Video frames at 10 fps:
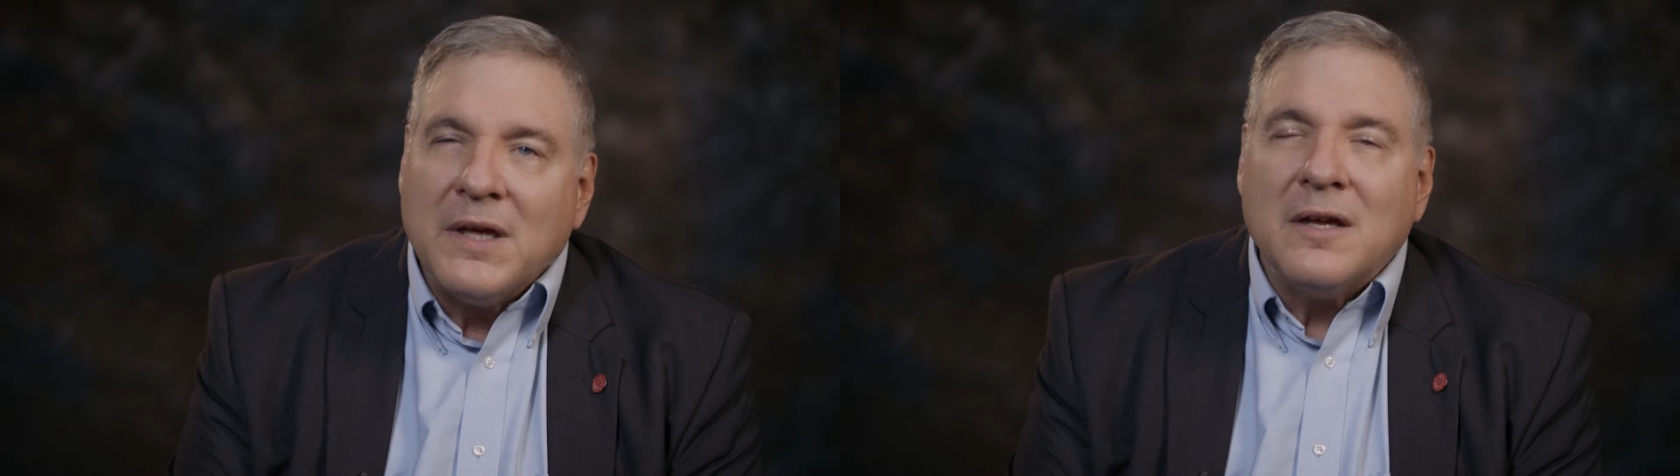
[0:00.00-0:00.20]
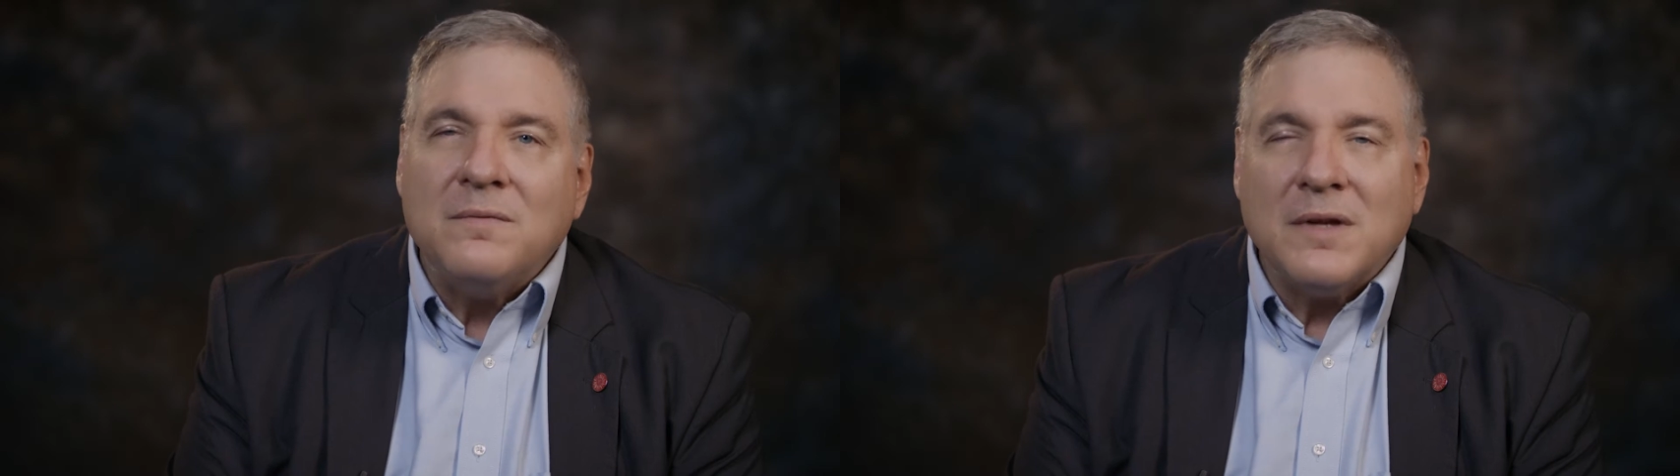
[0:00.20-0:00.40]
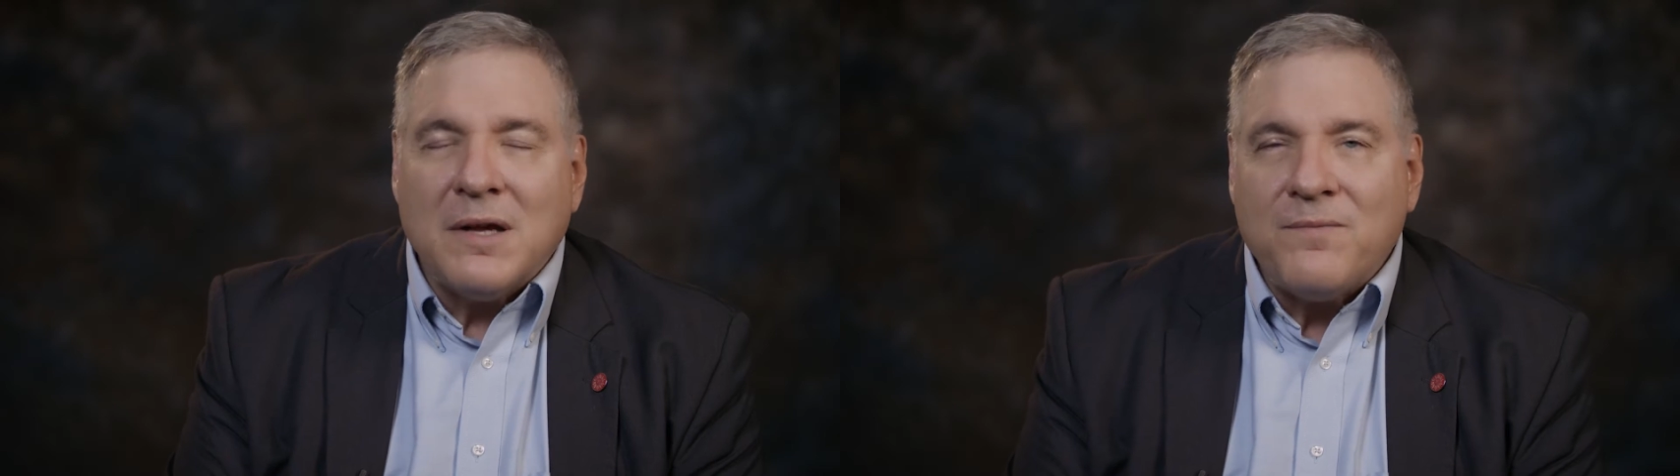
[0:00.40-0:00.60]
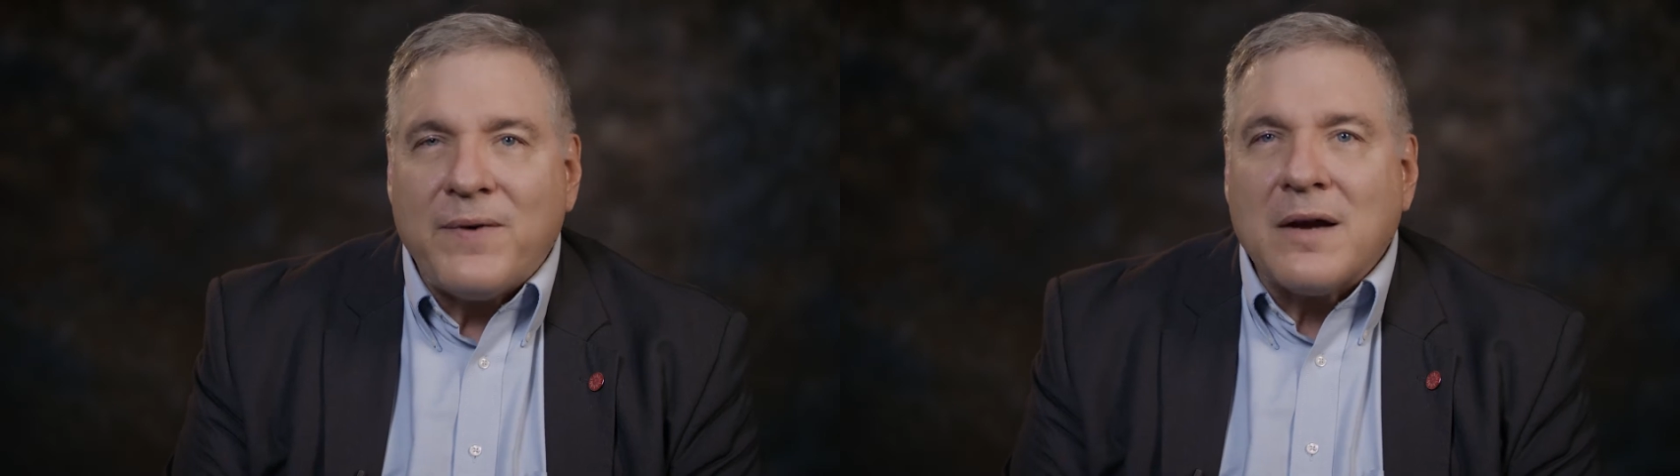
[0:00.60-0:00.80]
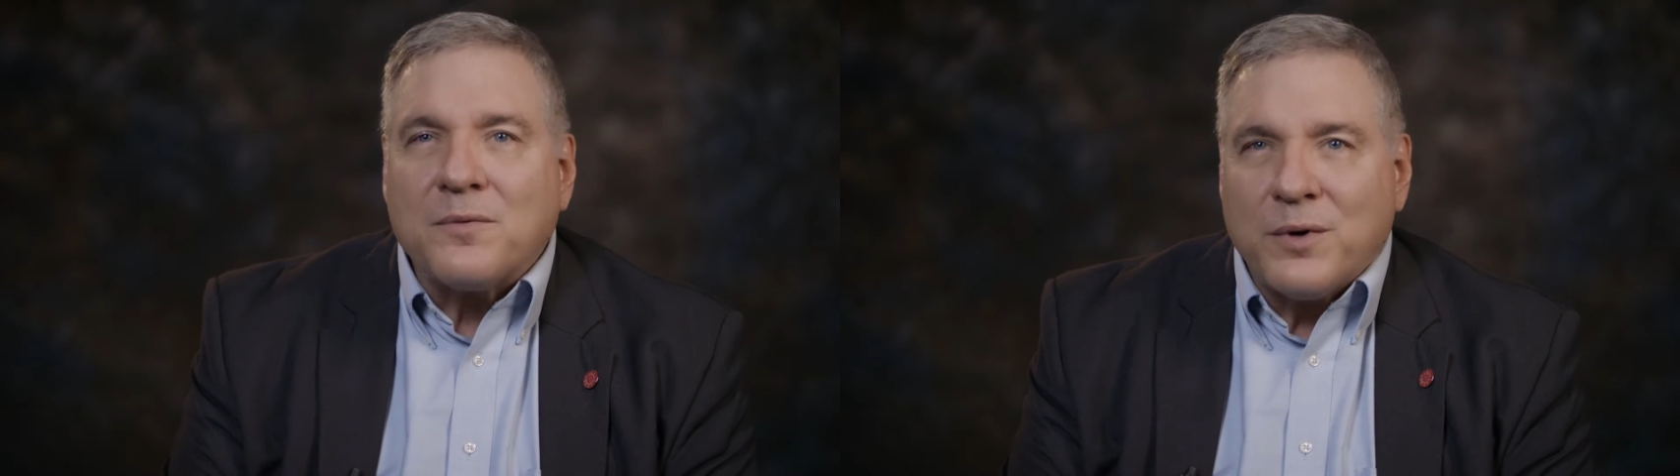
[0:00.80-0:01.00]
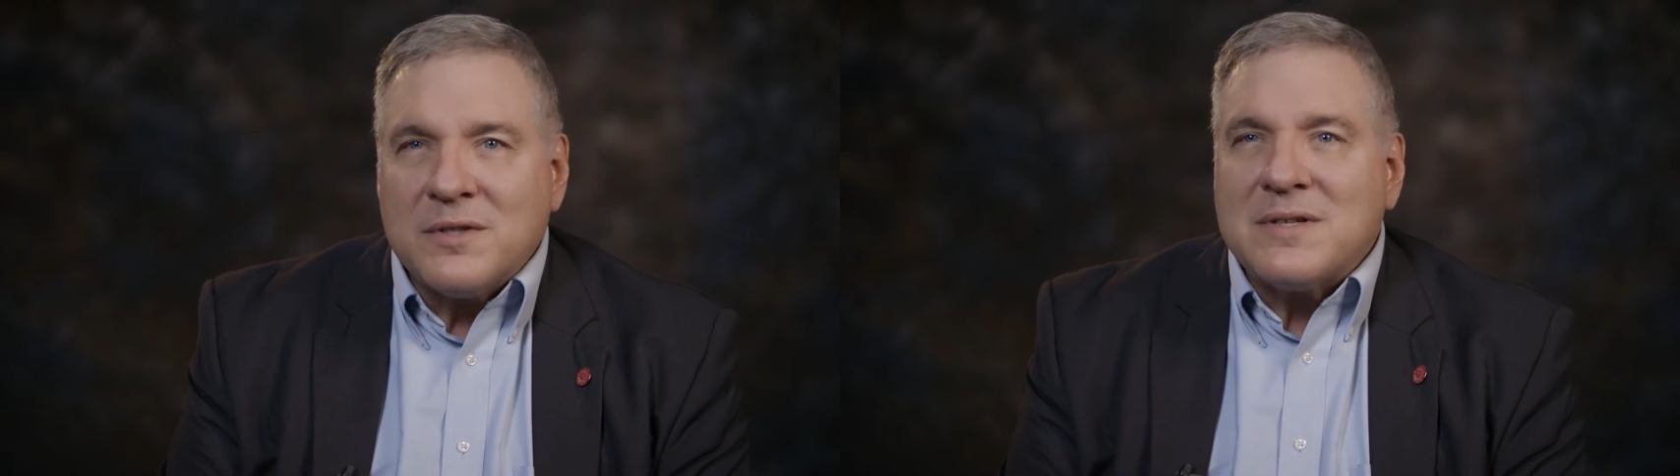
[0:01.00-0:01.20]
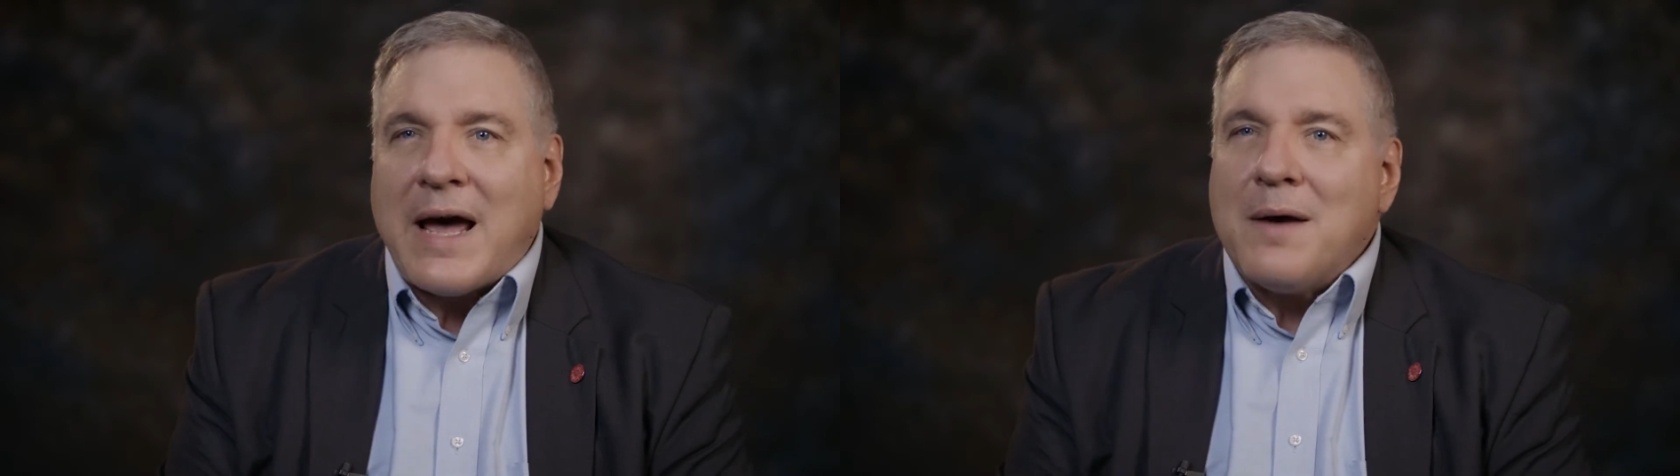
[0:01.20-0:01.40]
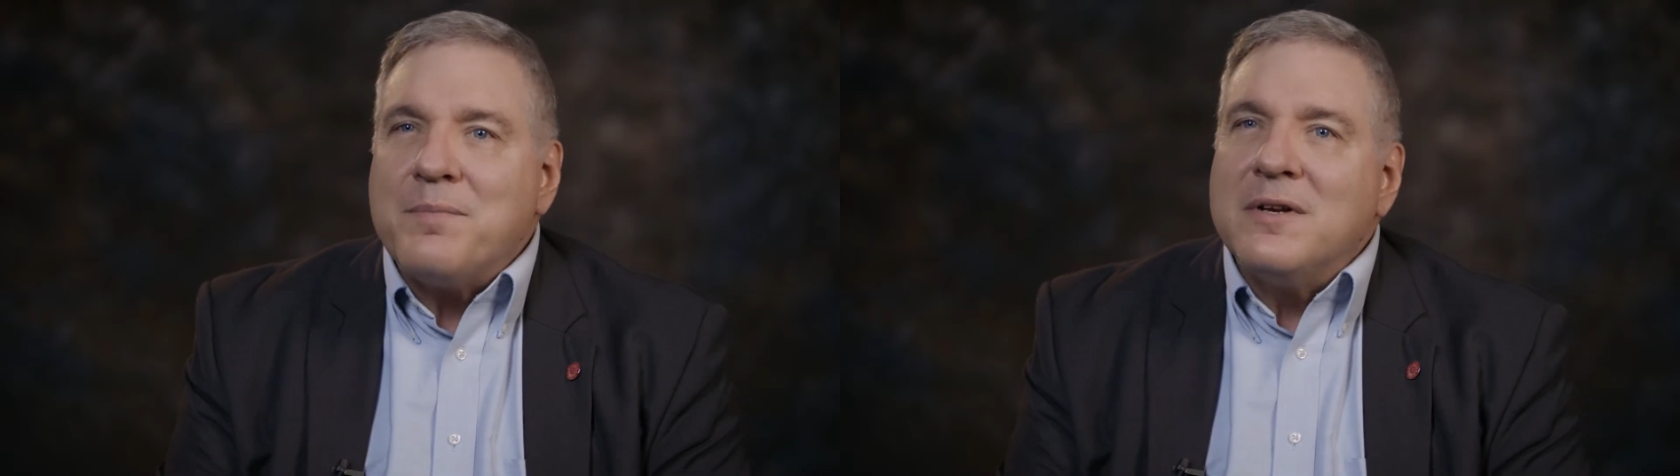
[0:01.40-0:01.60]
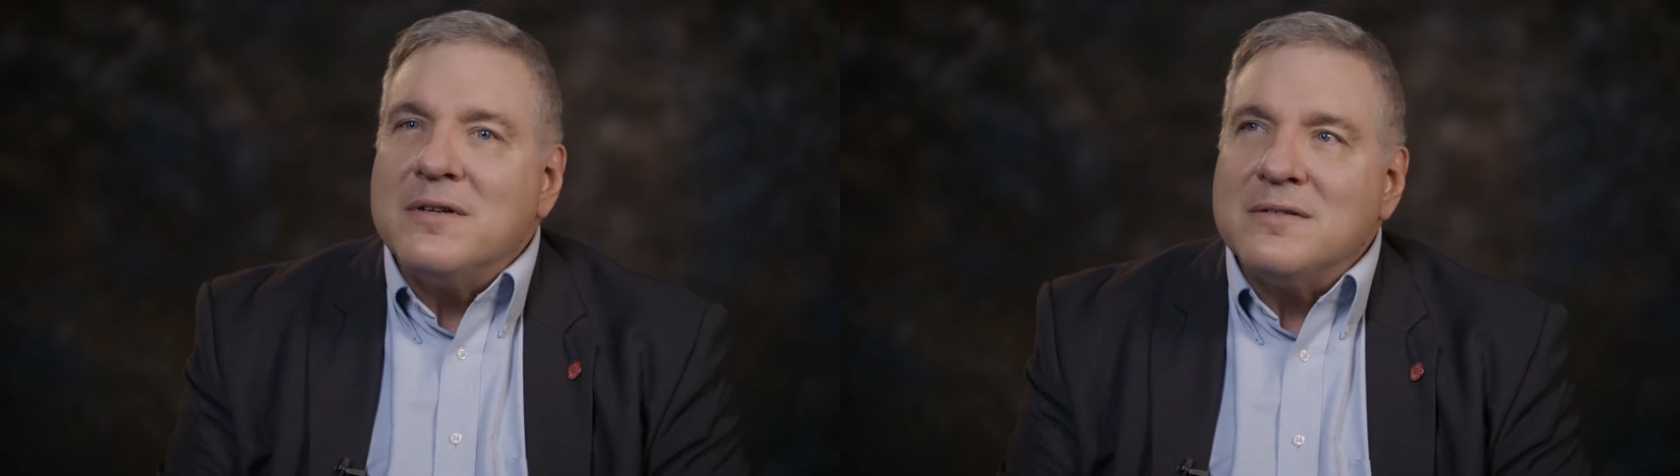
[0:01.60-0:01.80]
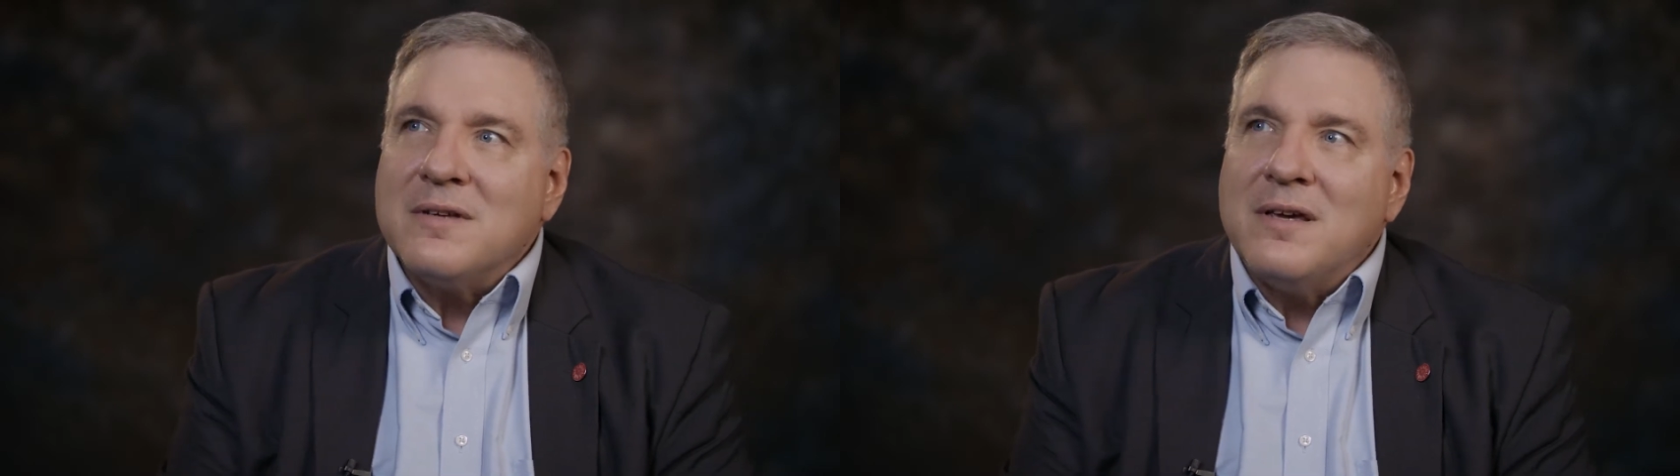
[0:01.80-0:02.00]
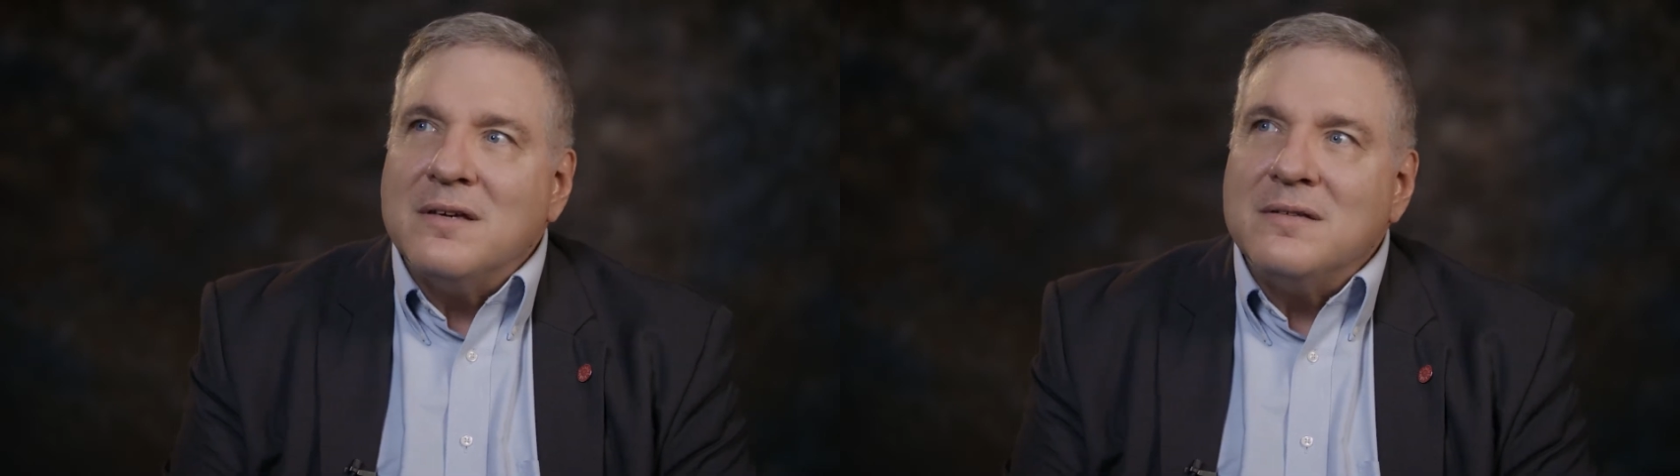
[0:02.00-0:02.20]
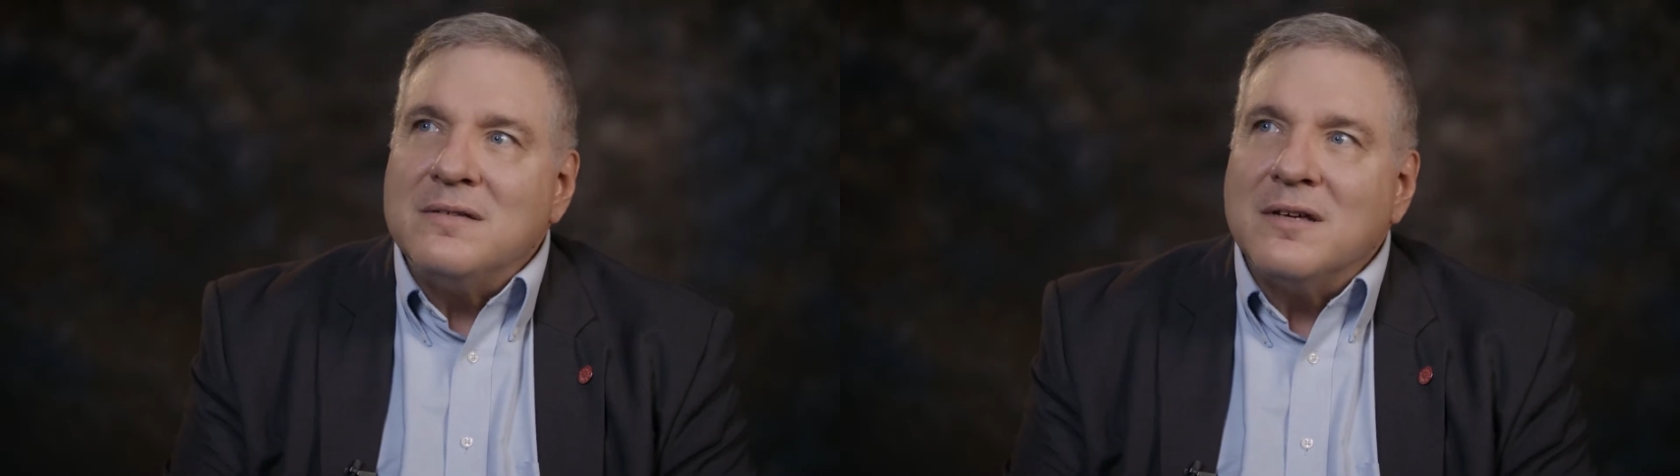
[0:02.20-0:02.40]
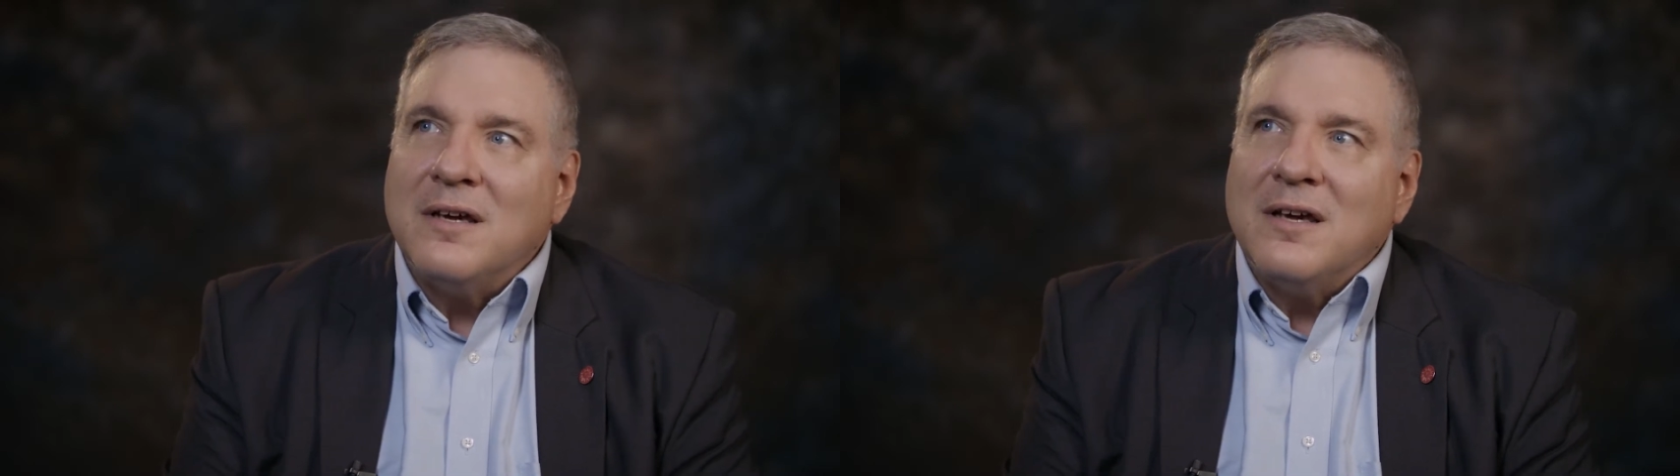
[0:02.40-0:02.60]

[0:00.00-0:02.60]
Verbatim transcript: and in fact, what has happened is, is